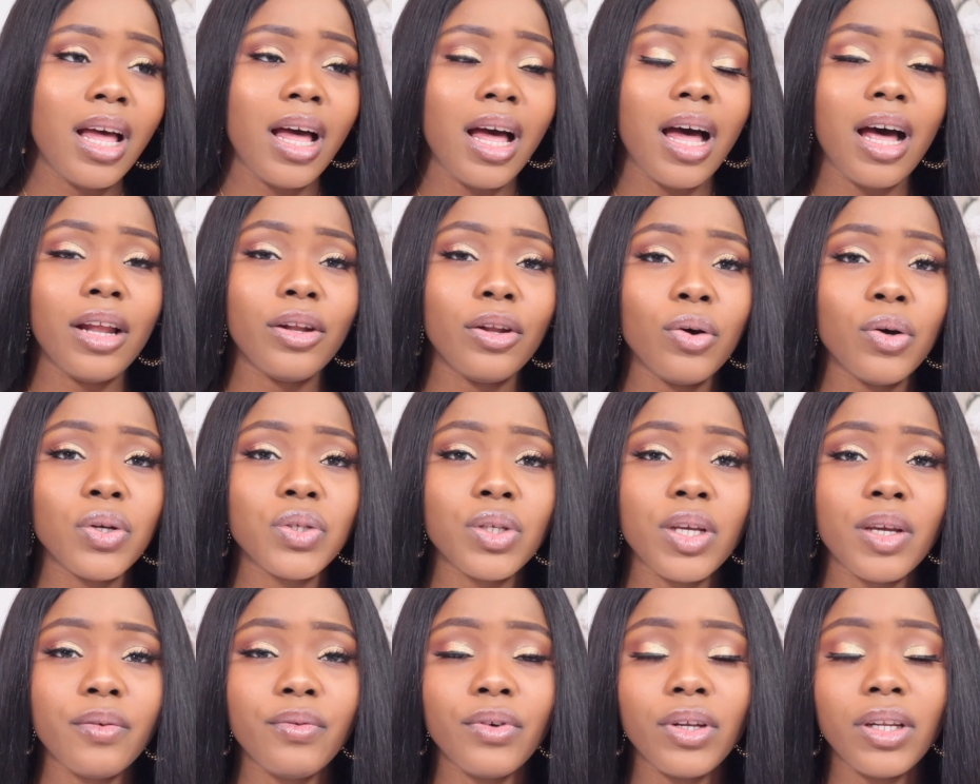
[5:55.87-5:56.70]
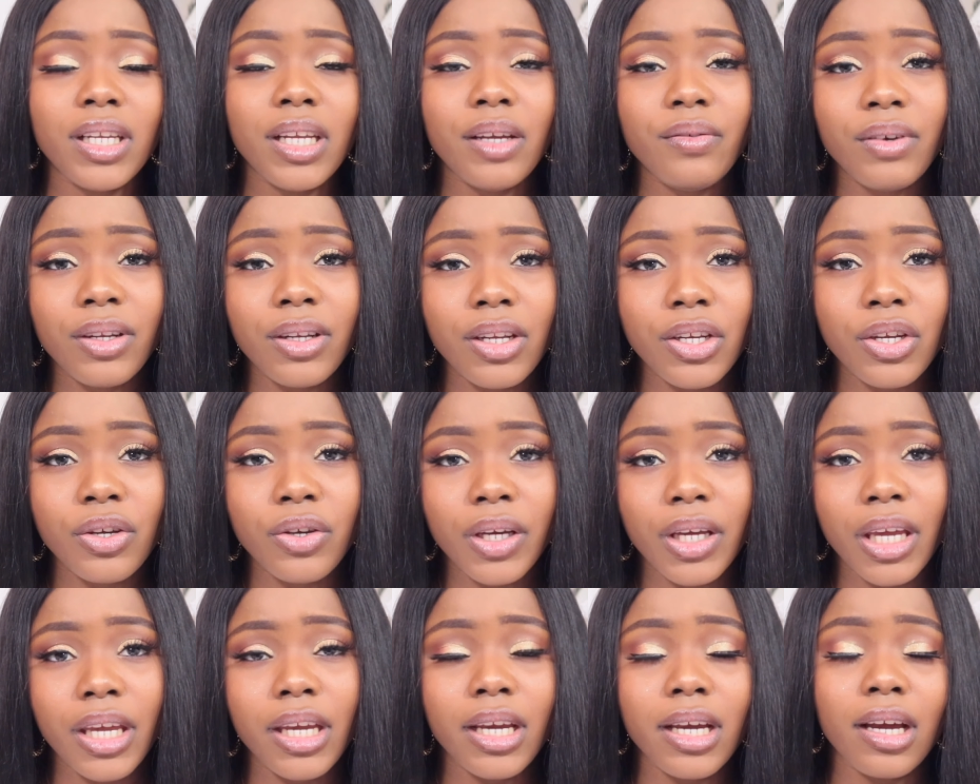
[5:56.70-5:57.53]
And also, if you live in the UK,
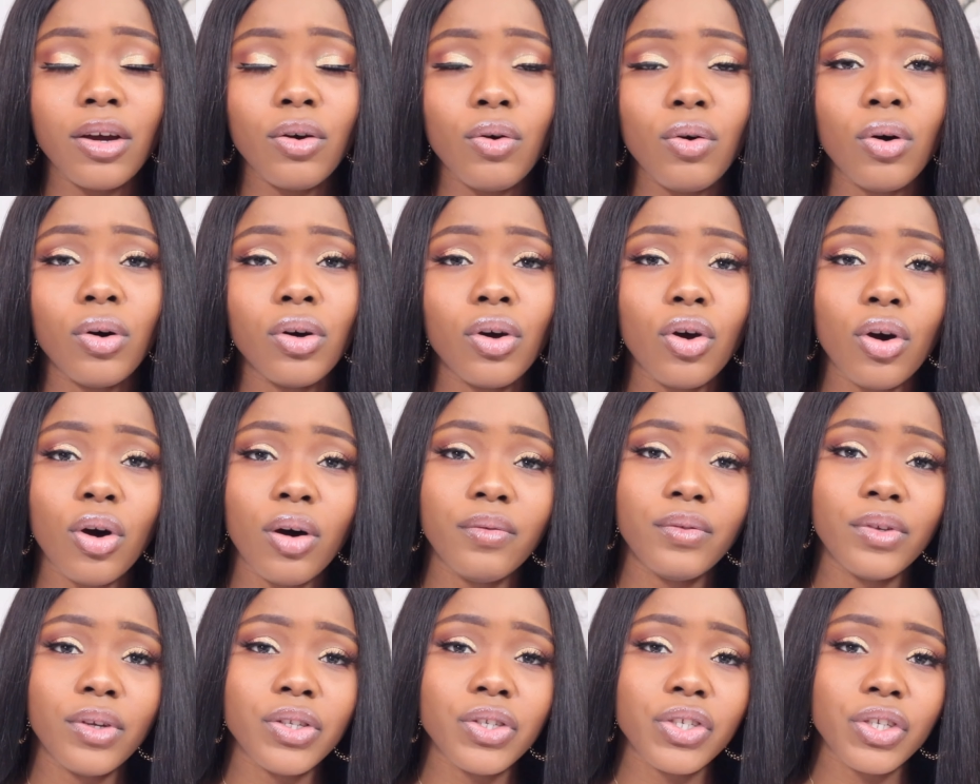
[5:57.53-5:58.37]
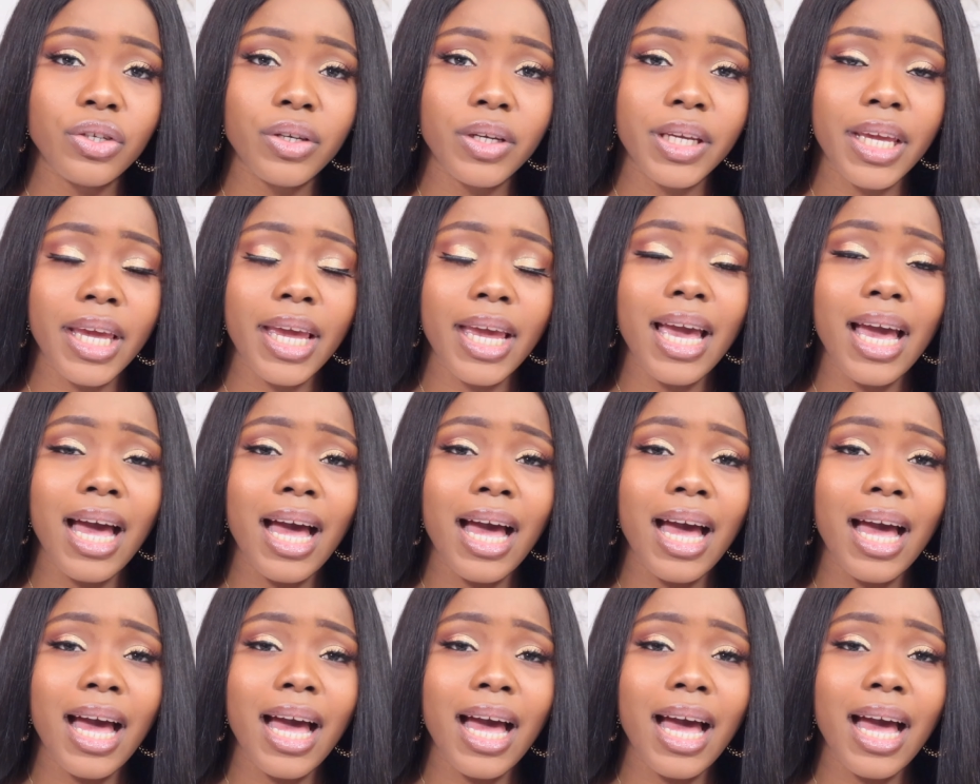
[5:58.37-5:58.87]
you can go on gov.uk